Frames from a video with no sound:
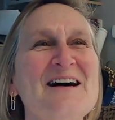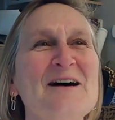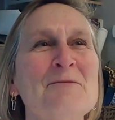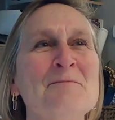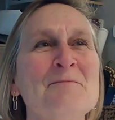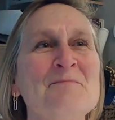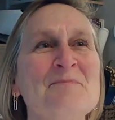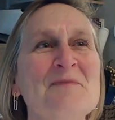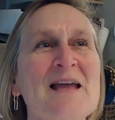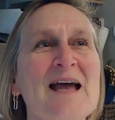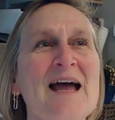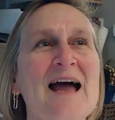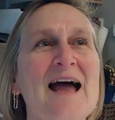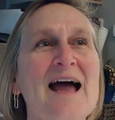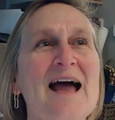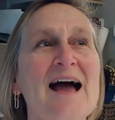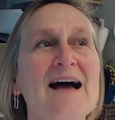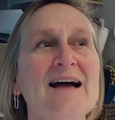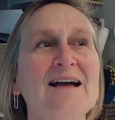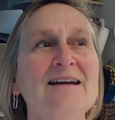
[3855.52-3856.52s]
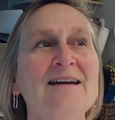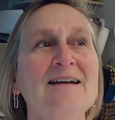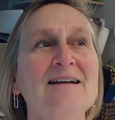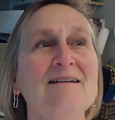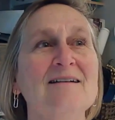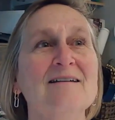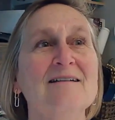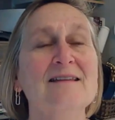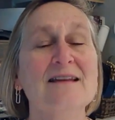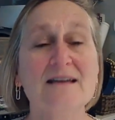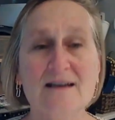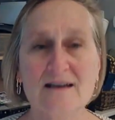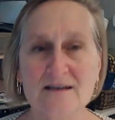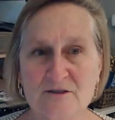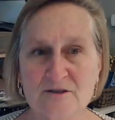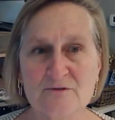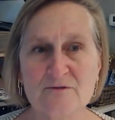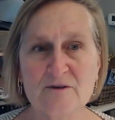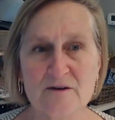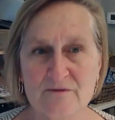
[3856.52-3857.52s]
and the
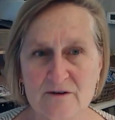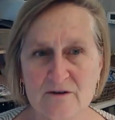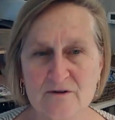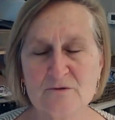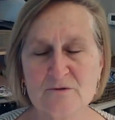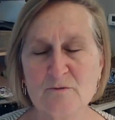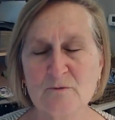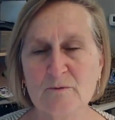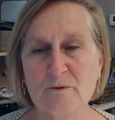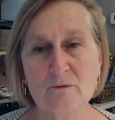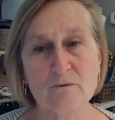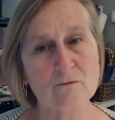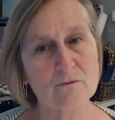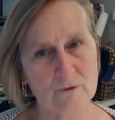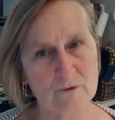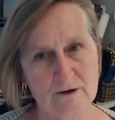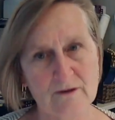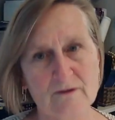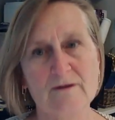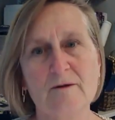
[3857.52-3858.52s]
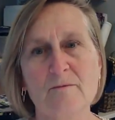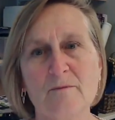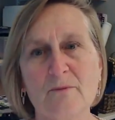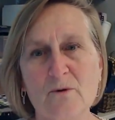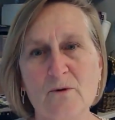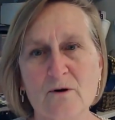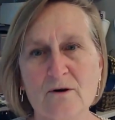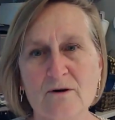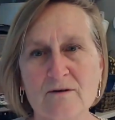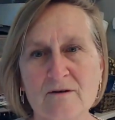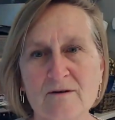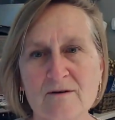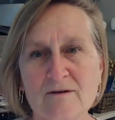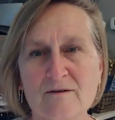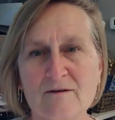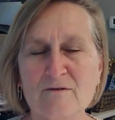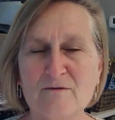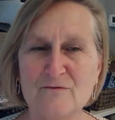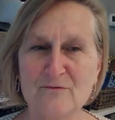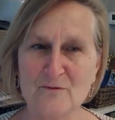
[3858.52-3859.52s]
next 5 years will be really
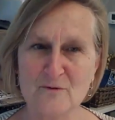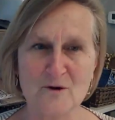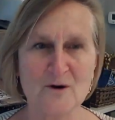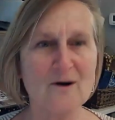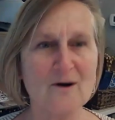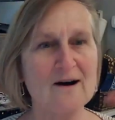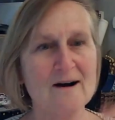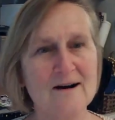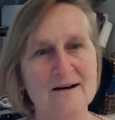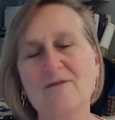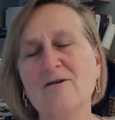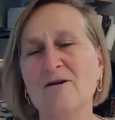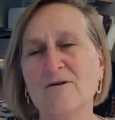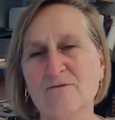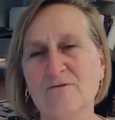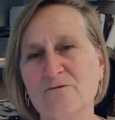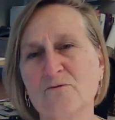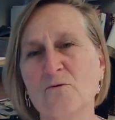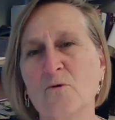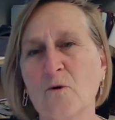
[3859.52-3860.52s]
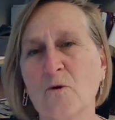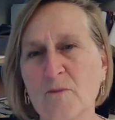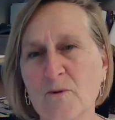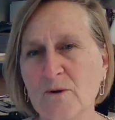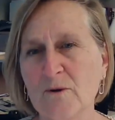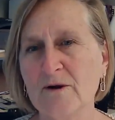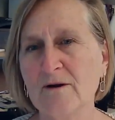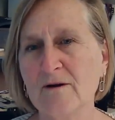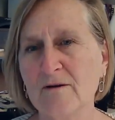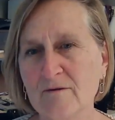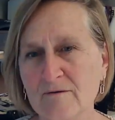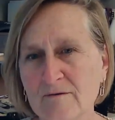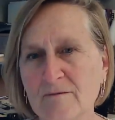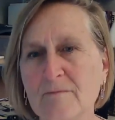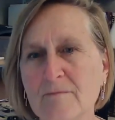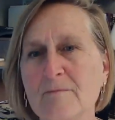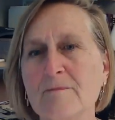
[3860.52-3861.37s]
important for Icon 4.0.